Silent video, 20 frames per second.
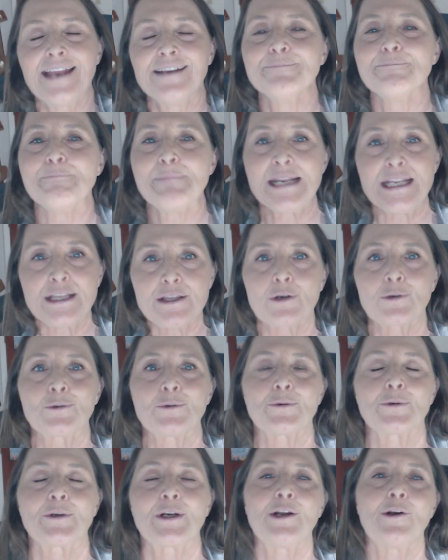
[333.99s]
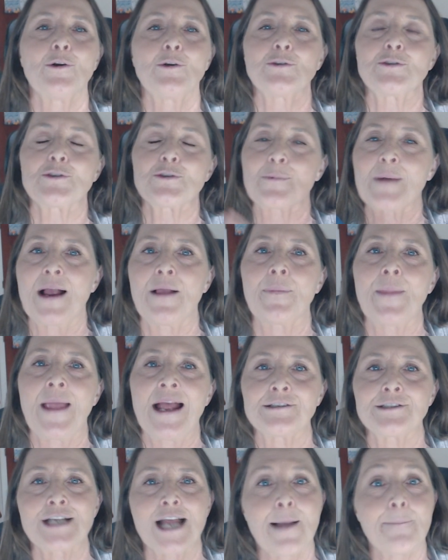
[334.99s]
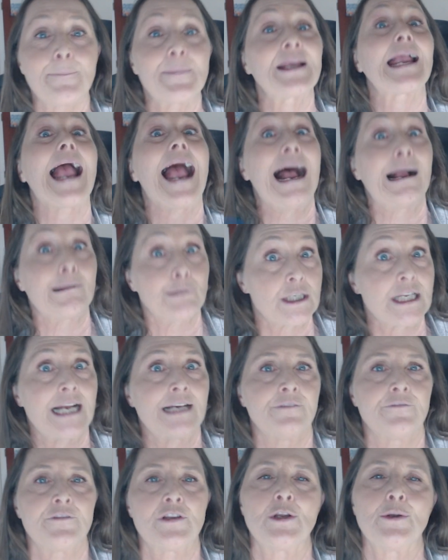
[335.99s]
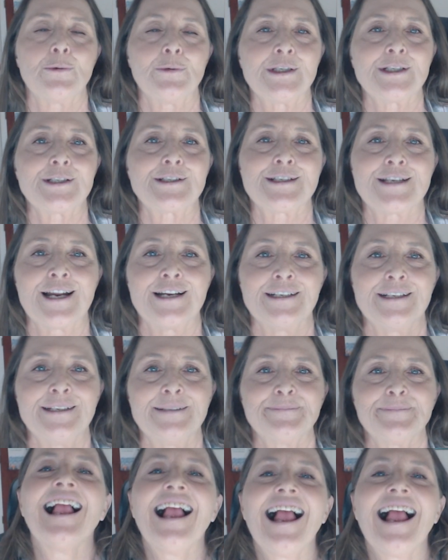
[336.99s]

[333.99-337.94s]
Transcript: meet their learning goals around that topic outside of the unit study.